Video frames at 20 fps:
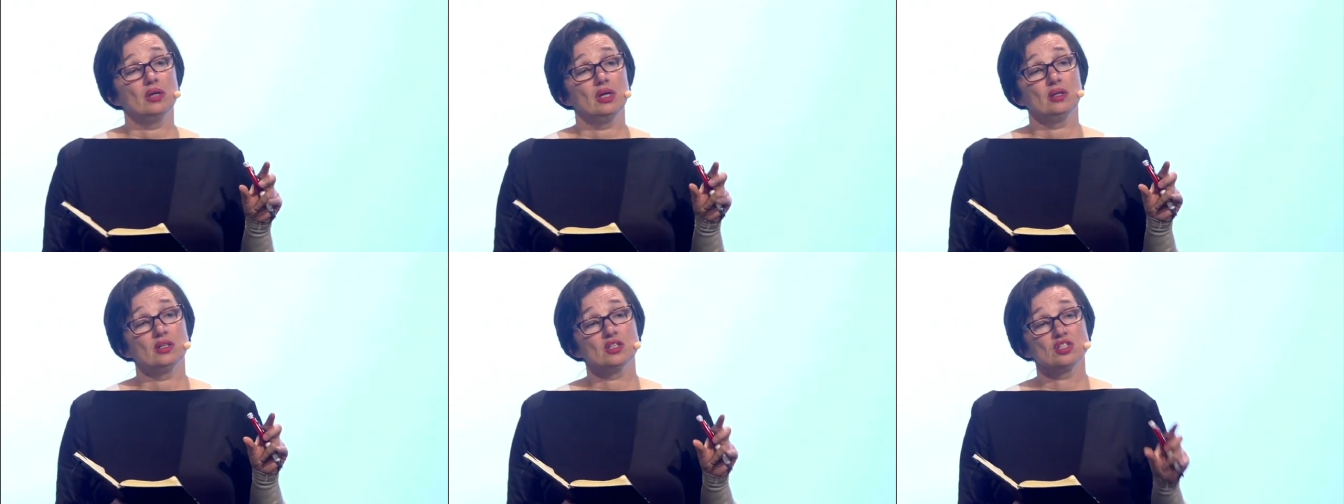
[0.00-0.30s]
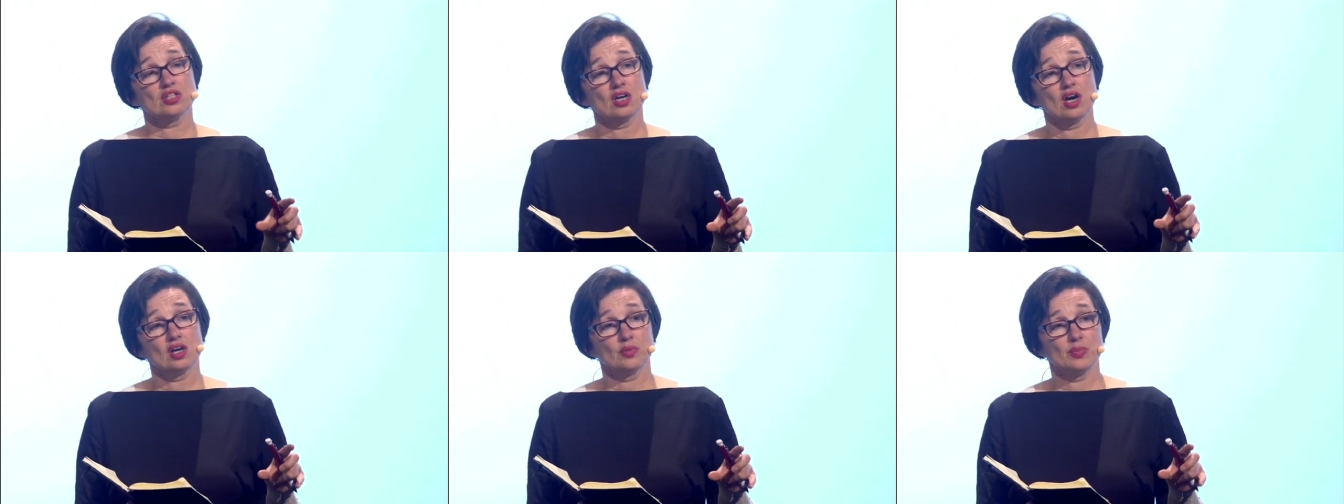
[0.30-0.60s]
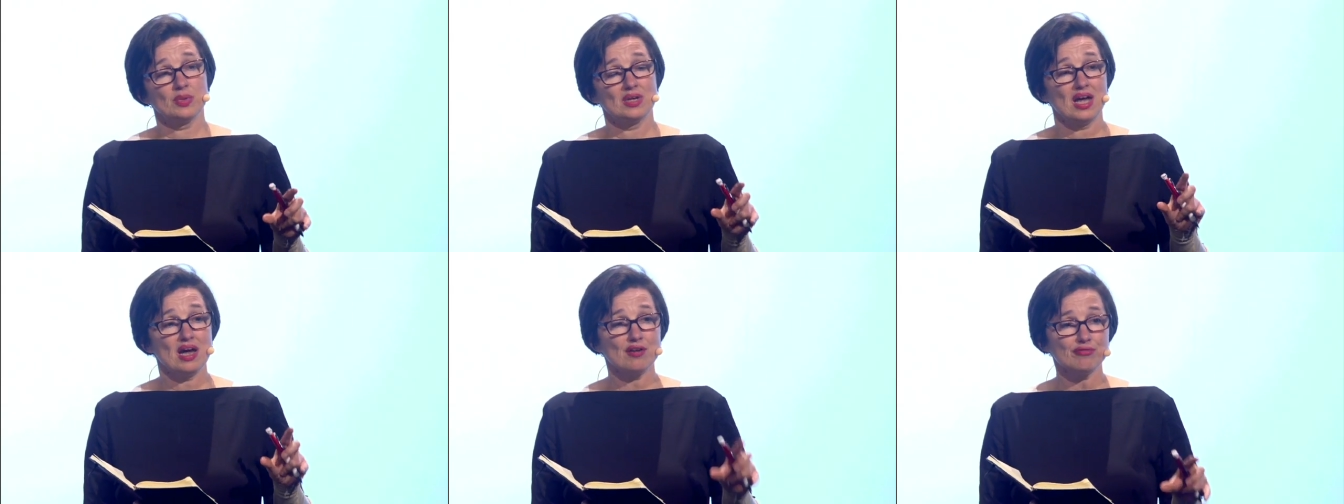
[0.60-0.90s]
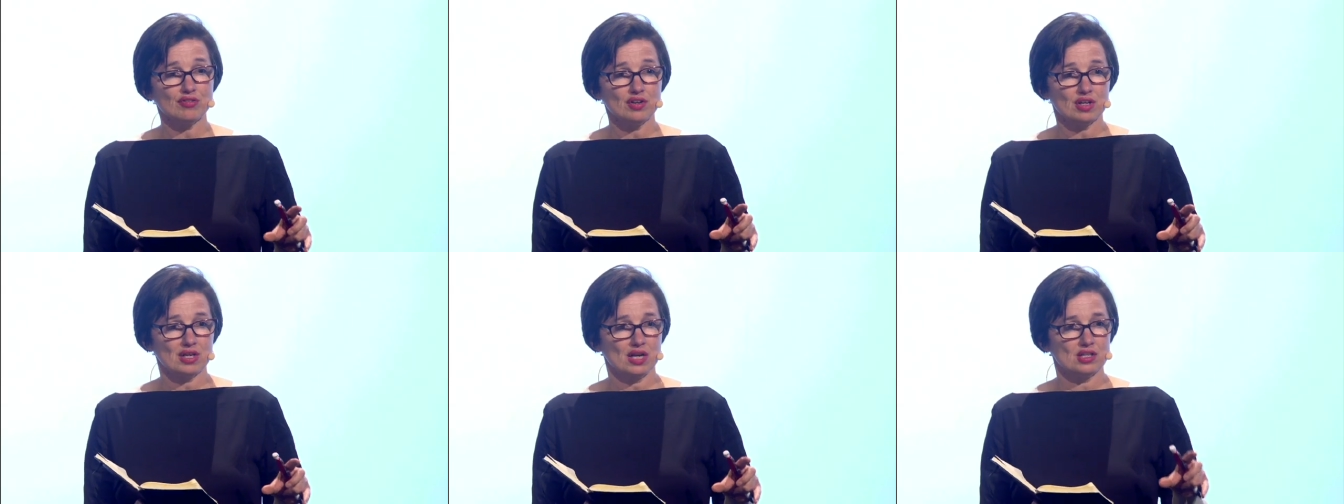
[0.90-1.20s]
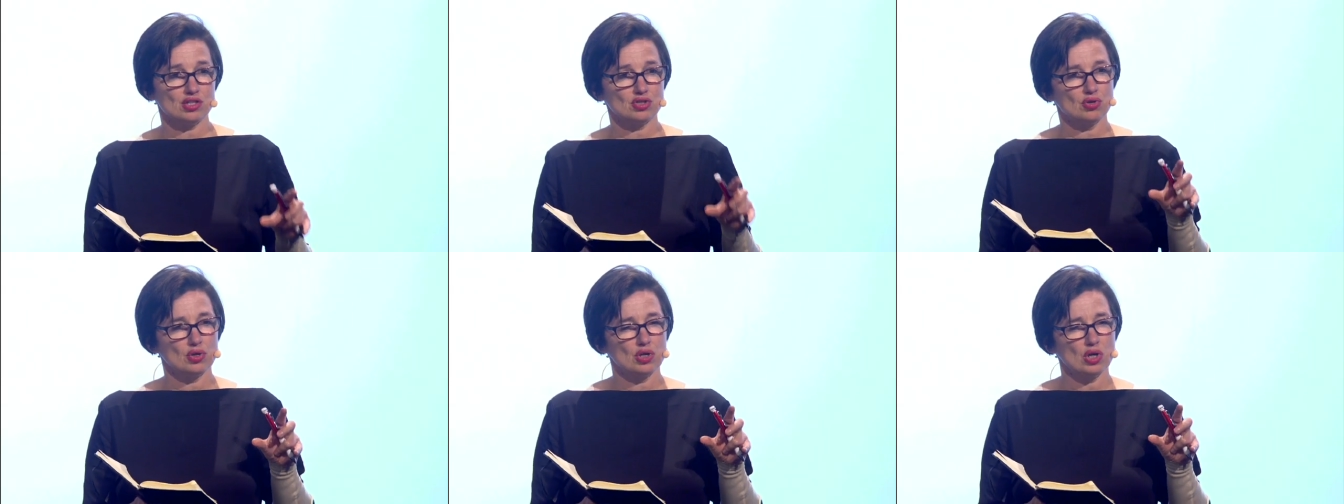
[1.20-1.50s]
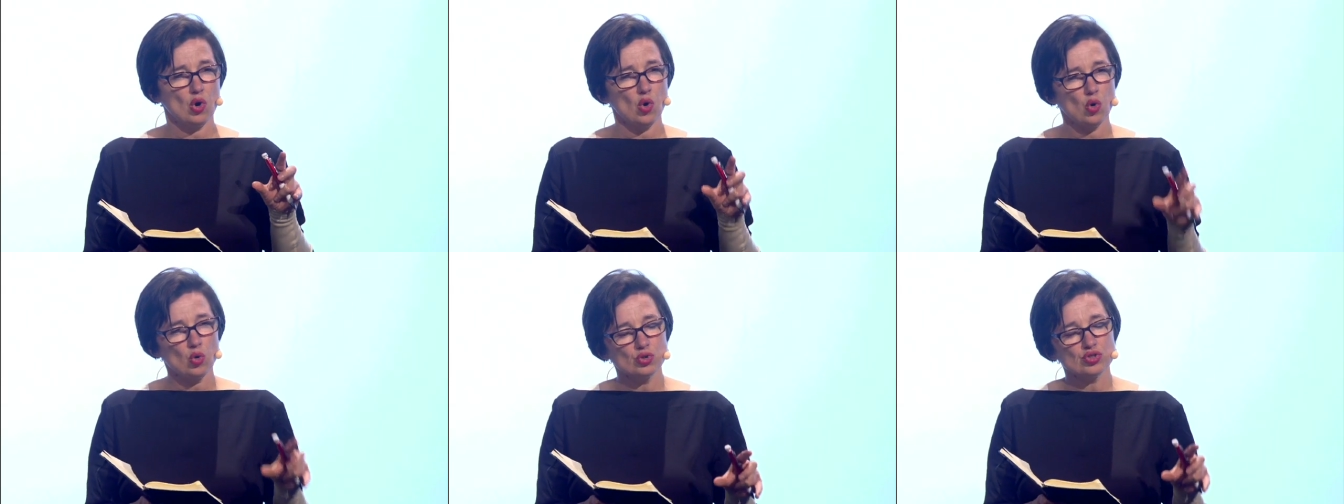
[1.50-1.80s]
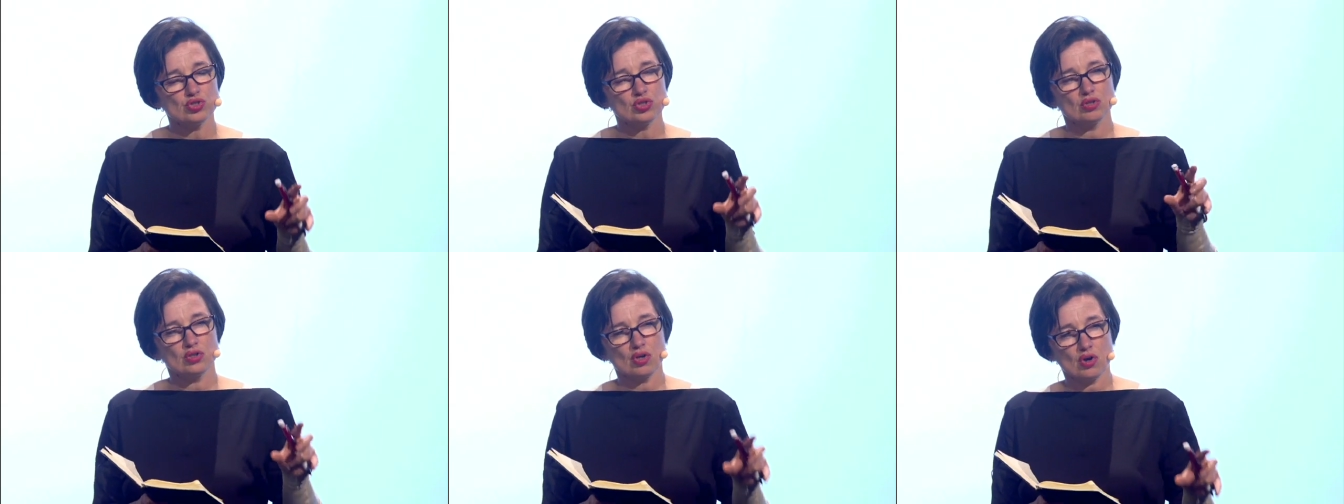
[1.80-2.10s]
in a startup in Africa, so he
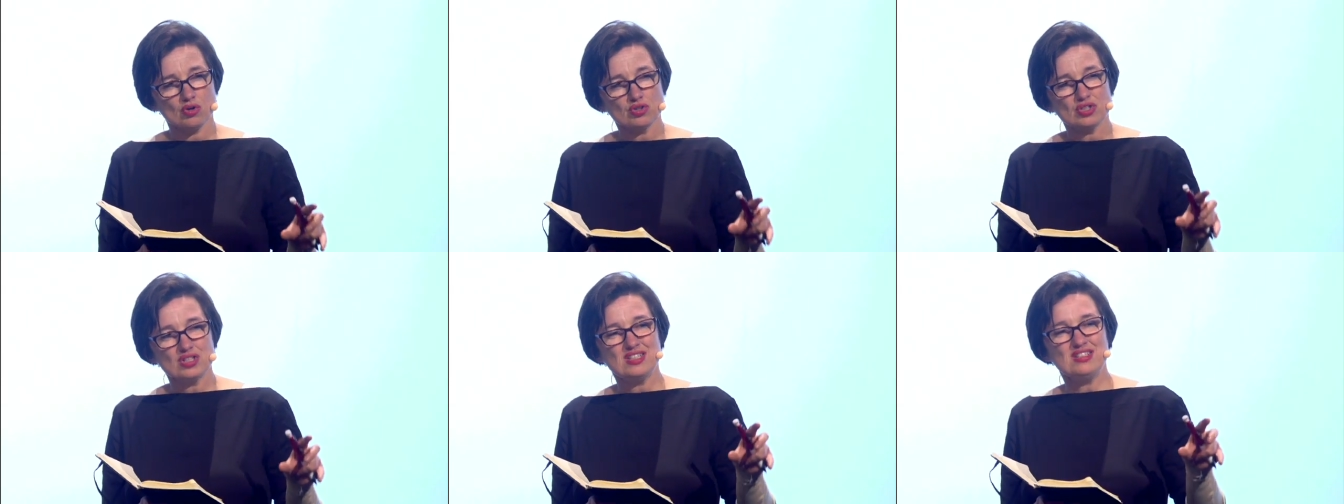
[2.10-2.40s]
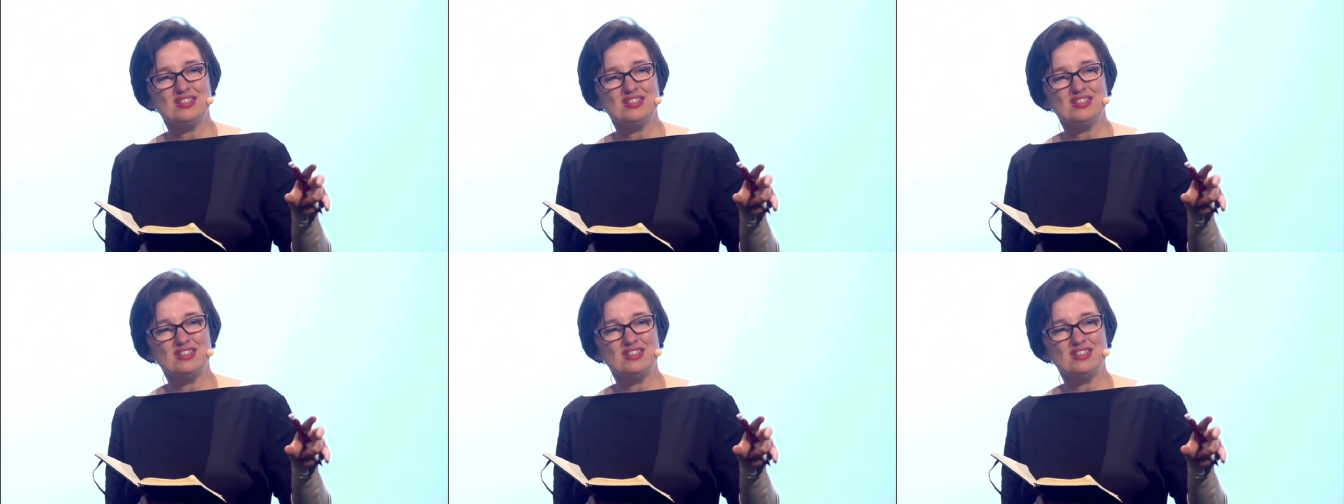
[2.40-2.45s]
also knows